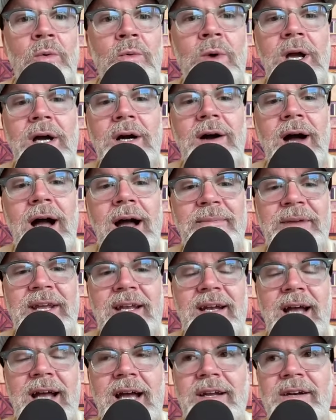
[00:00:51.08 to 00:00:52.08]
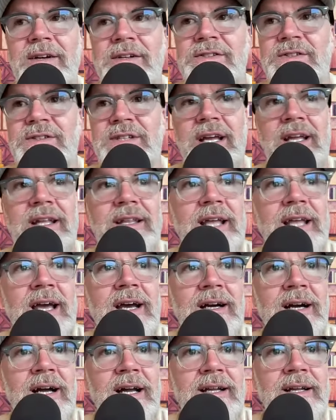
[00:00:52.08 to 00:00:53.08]
Well, I mean, I understand
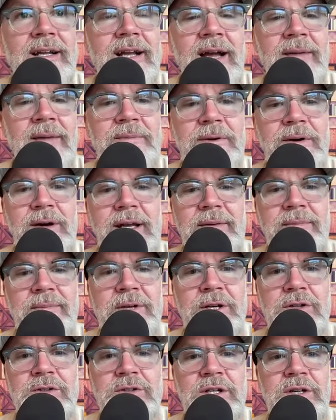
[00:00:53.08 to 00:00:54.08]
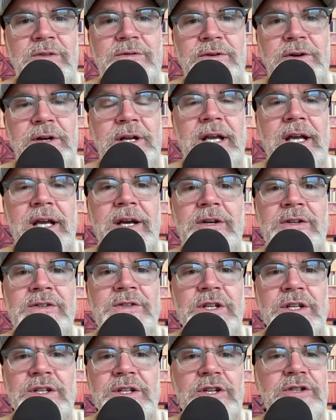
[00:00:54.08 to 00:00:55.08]
that. Like I played music for
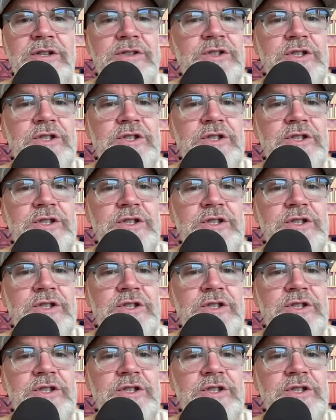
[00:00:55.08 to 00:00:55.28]
years, and you're